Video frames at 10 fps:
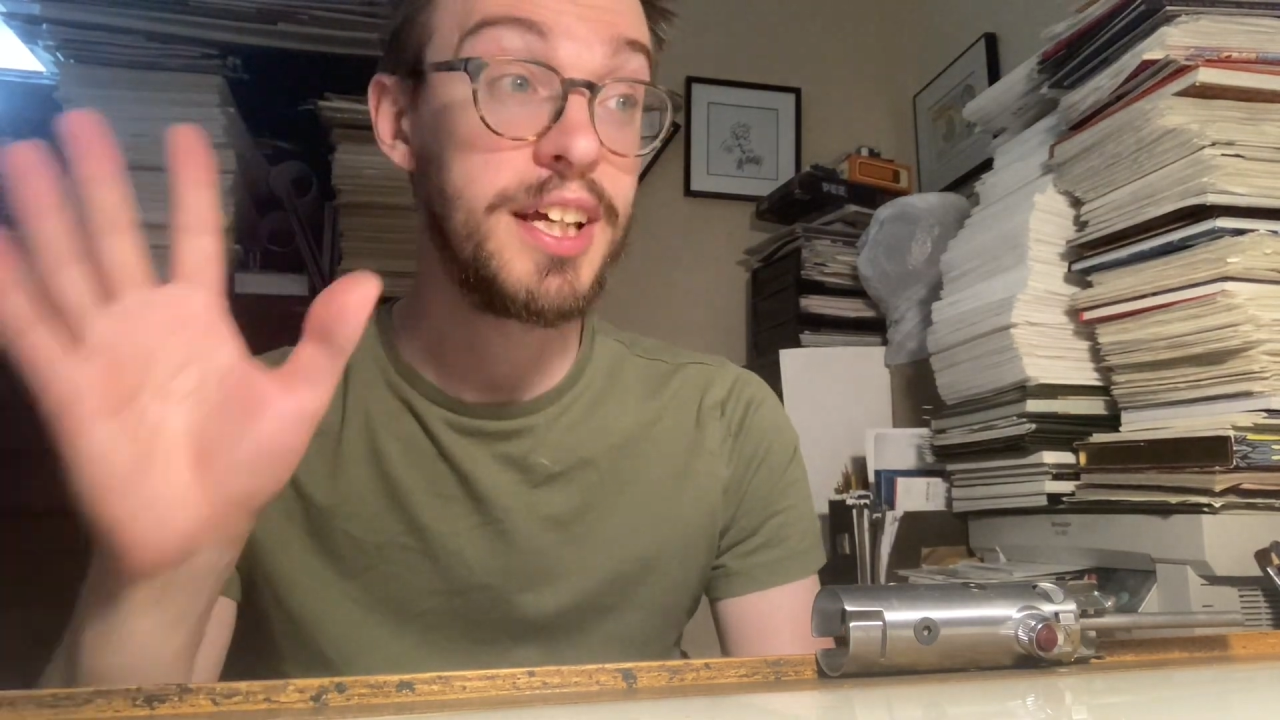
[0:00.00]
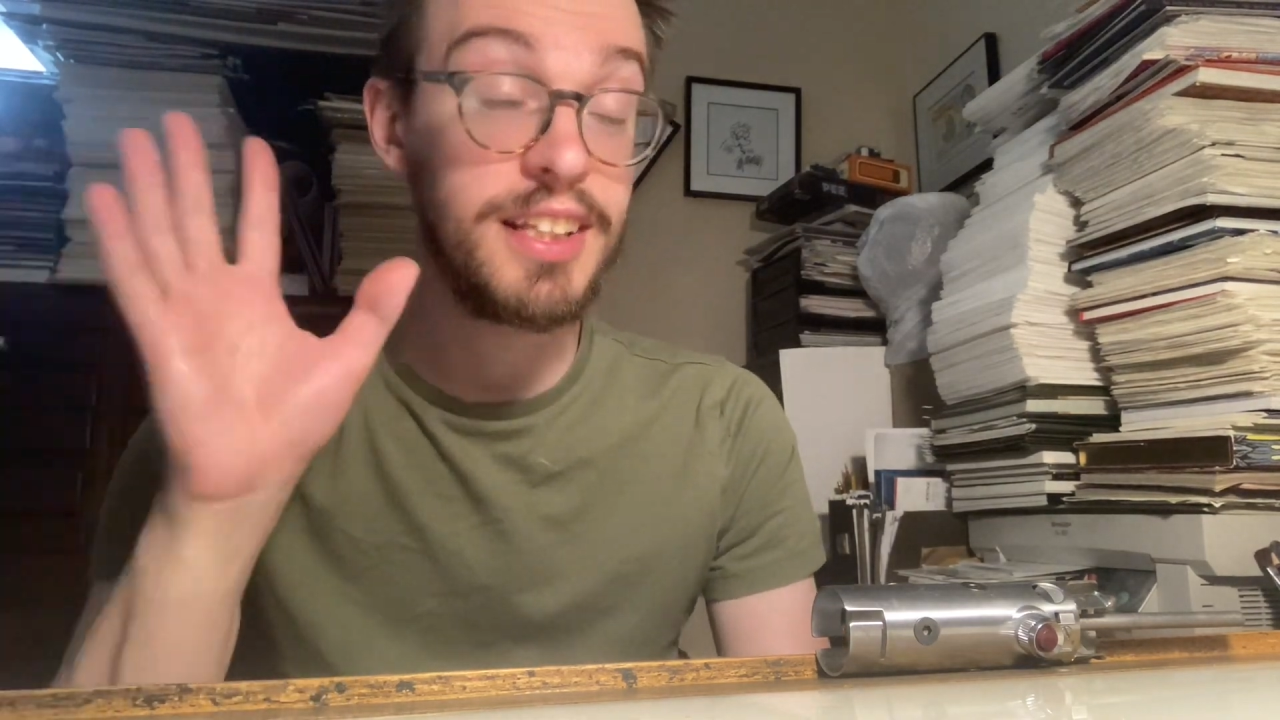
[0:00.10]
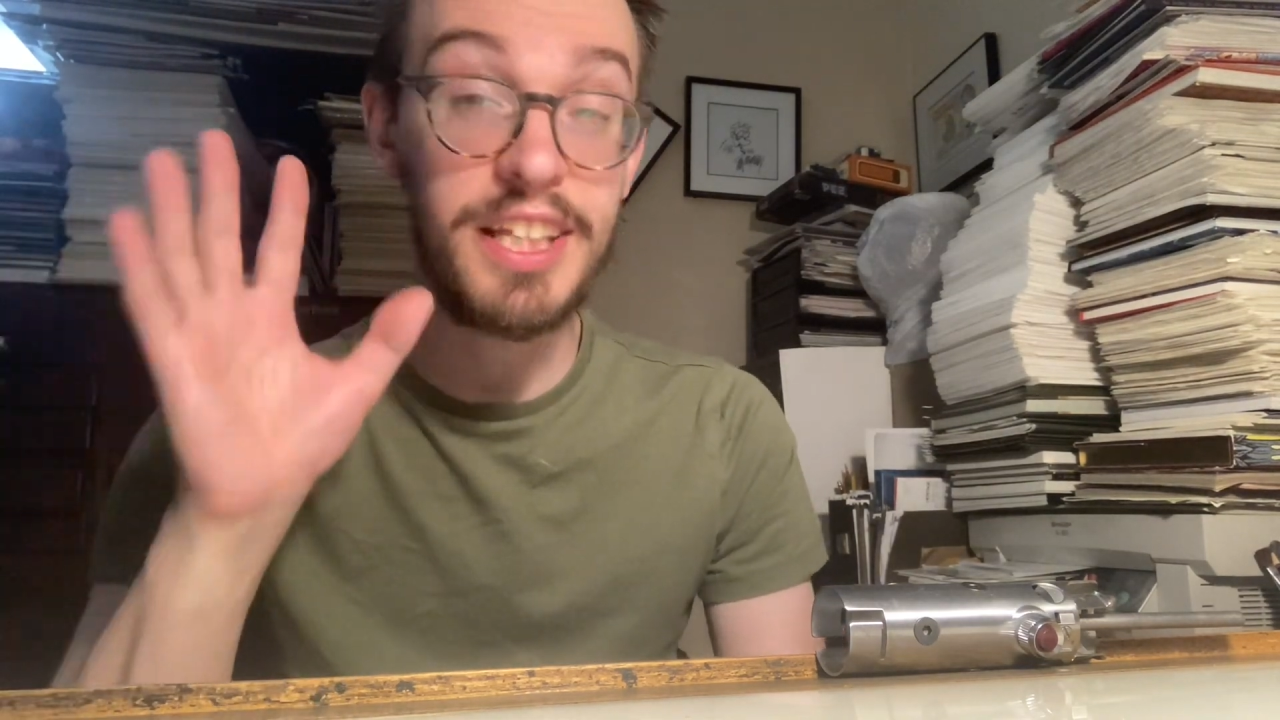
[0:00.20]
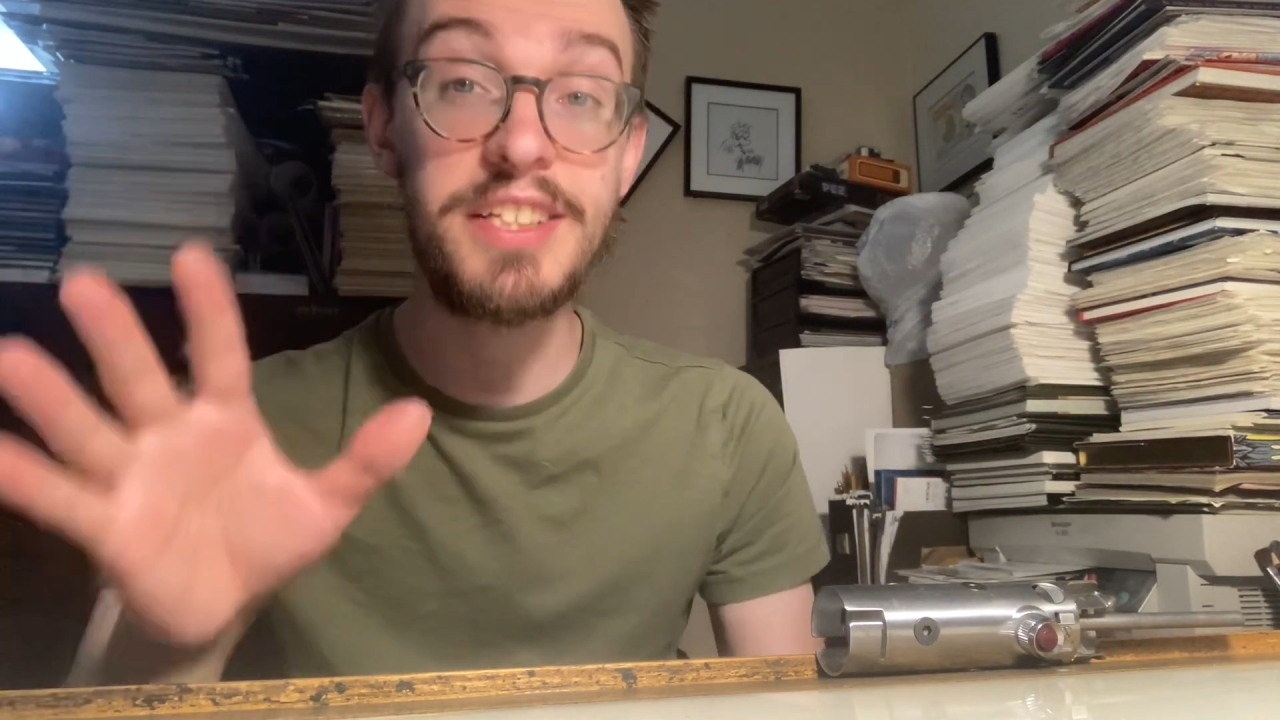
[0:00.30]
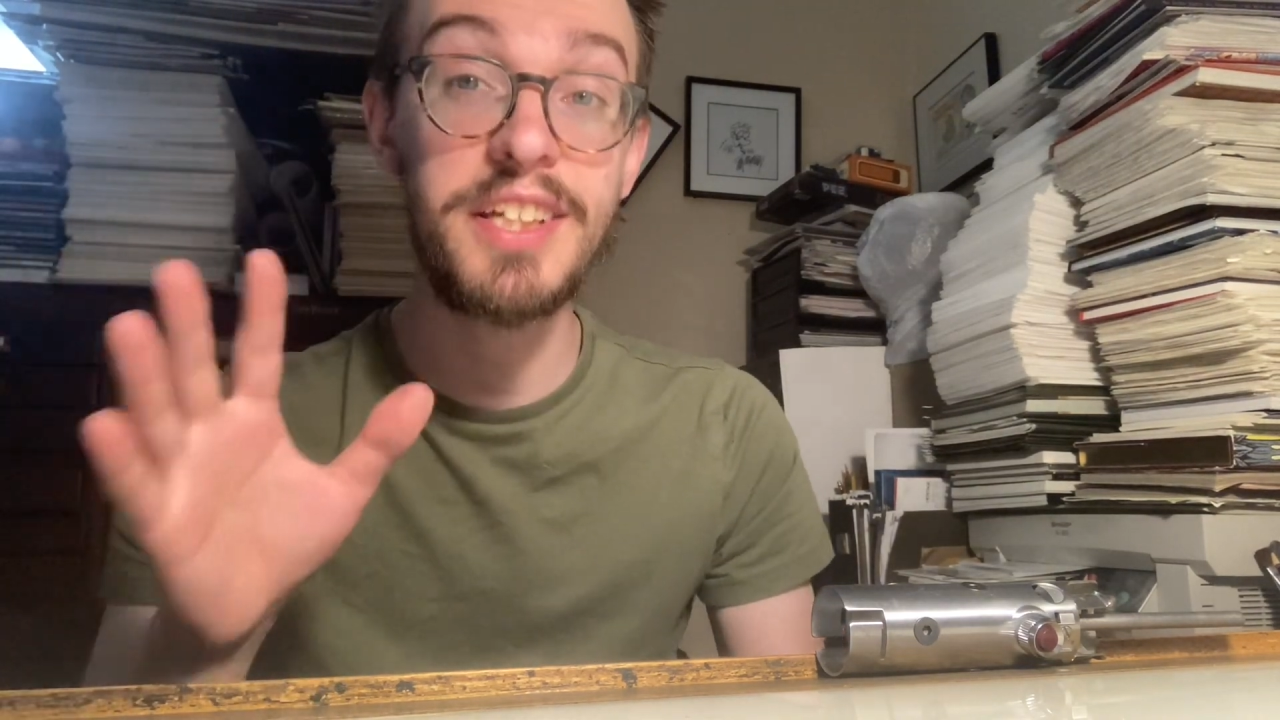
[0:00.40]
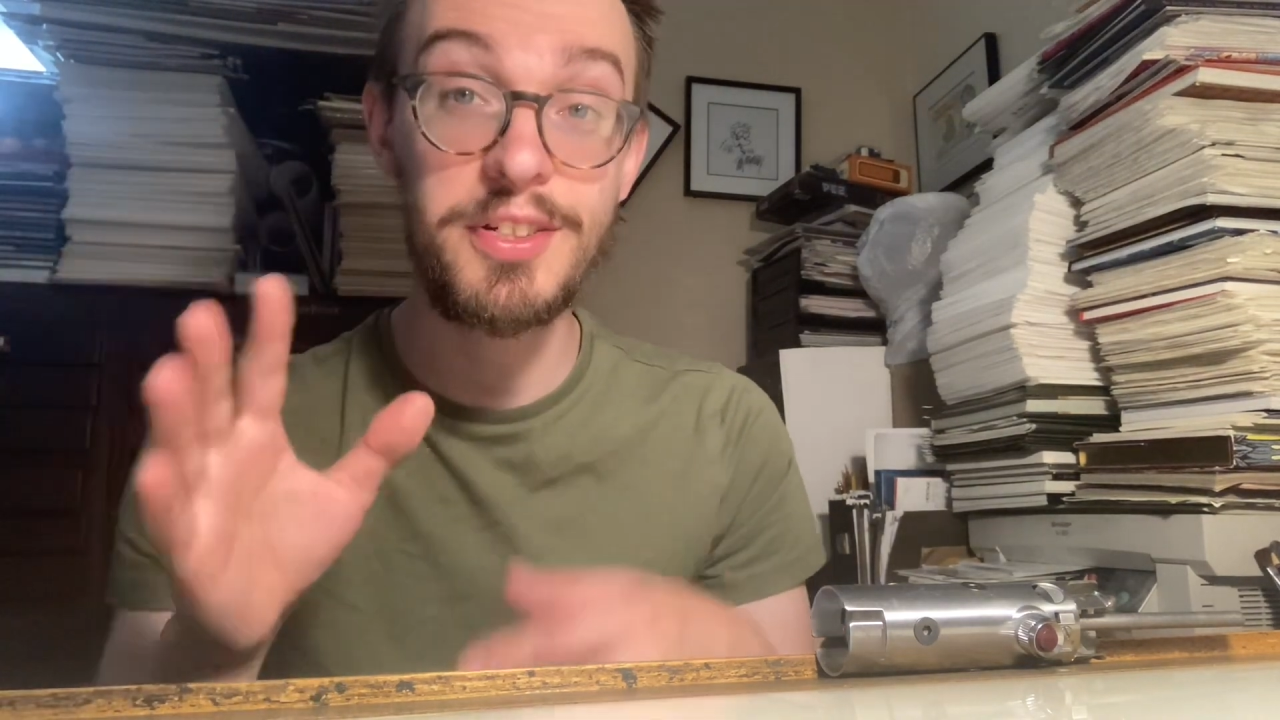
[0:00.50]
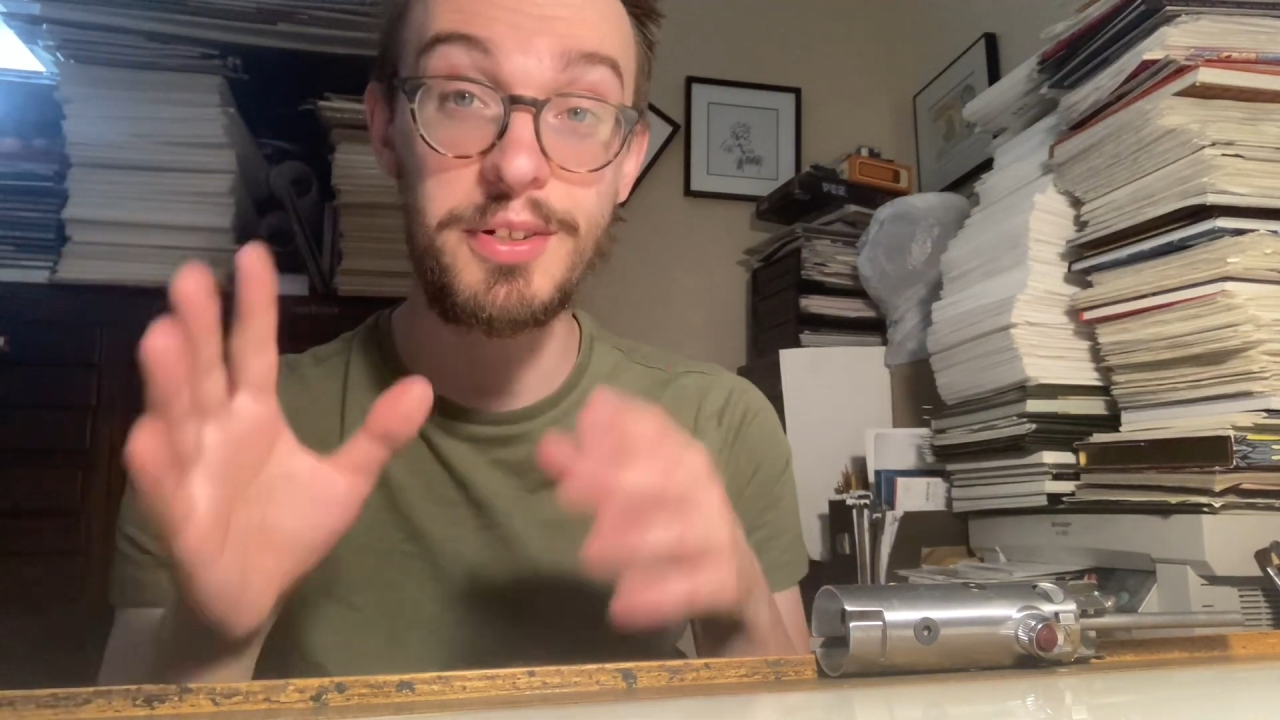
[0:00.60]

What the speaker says: At least get